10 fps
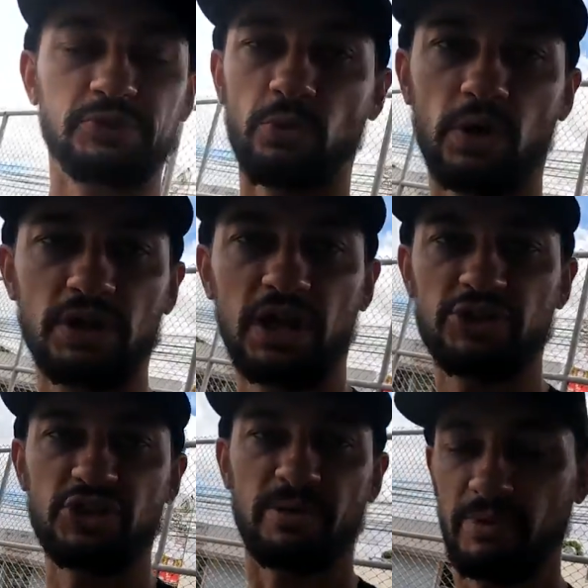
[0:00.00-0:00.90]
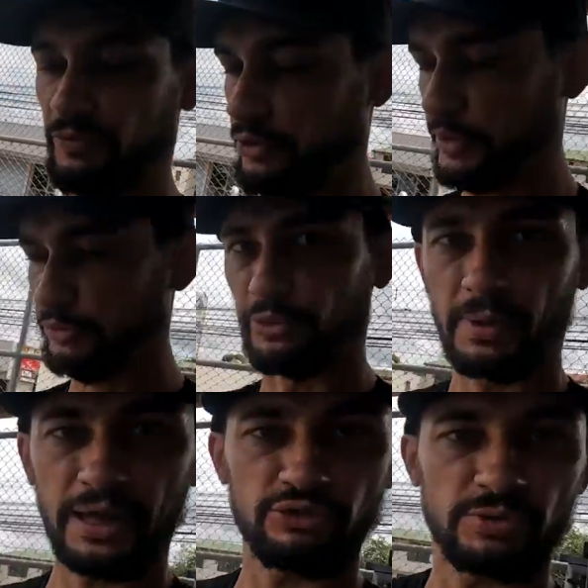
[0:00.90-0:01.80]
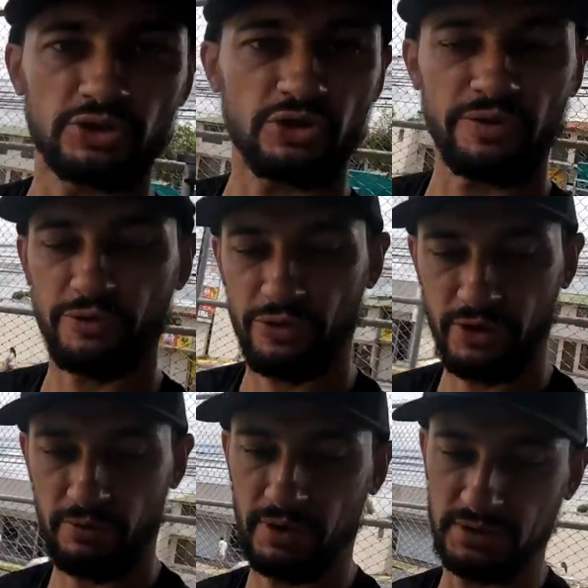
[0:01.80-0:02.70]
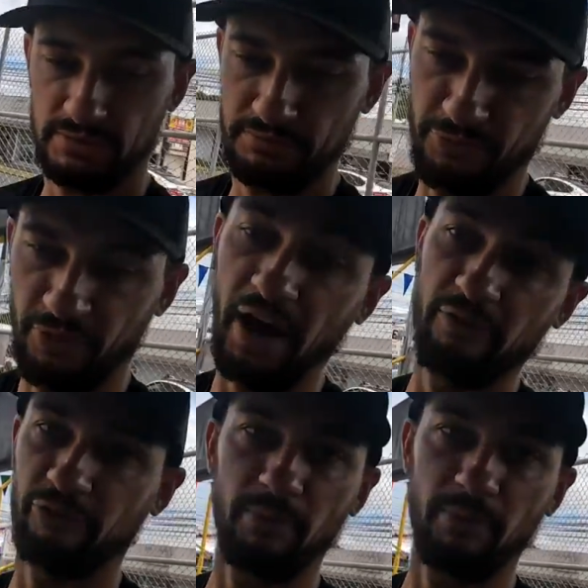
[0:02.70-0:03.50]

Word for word: So one last check before going to the bank to be sure everything was fine